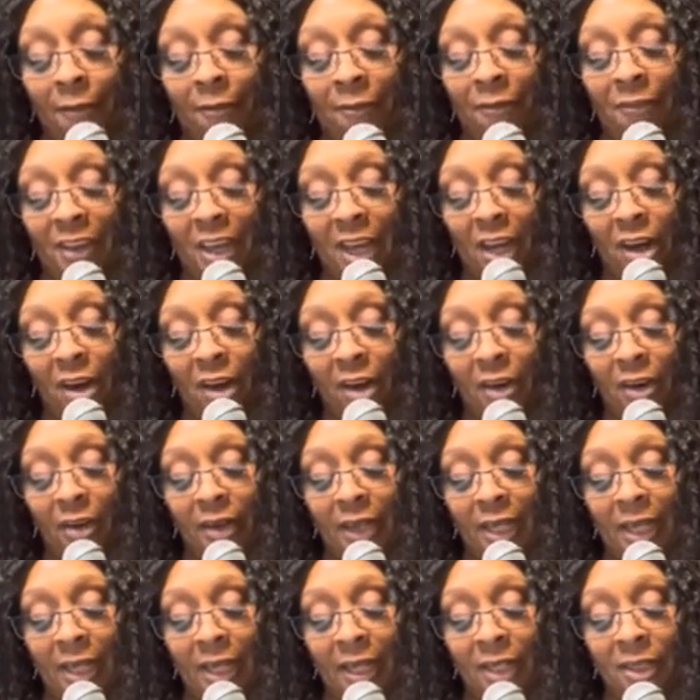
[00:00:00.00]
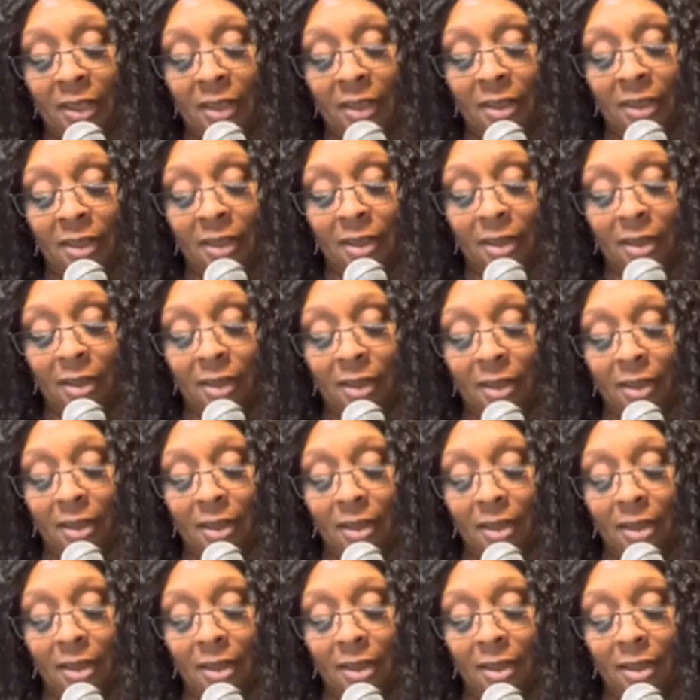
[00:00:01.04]
Fear is
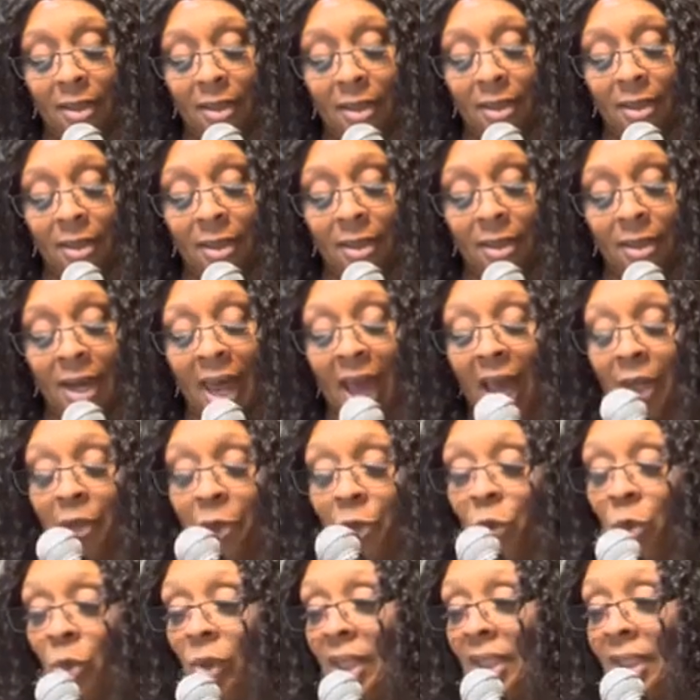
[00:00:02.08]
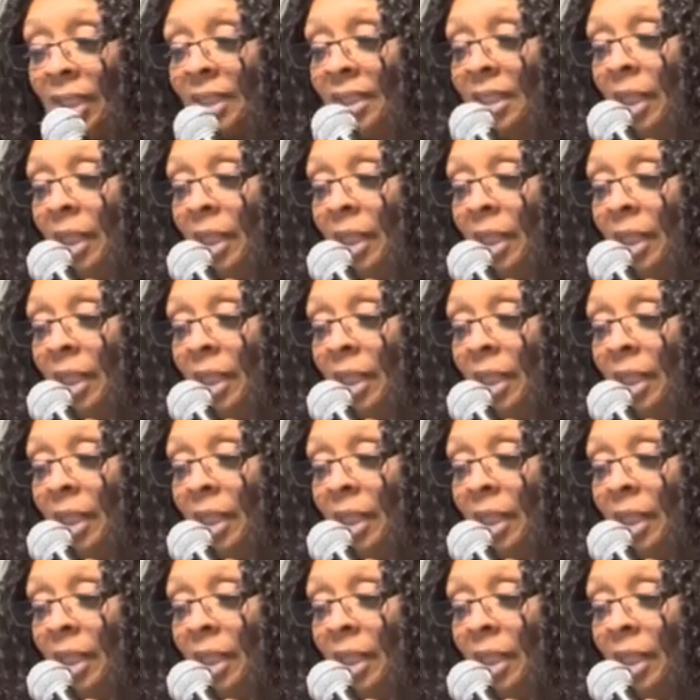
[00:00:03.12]
not doing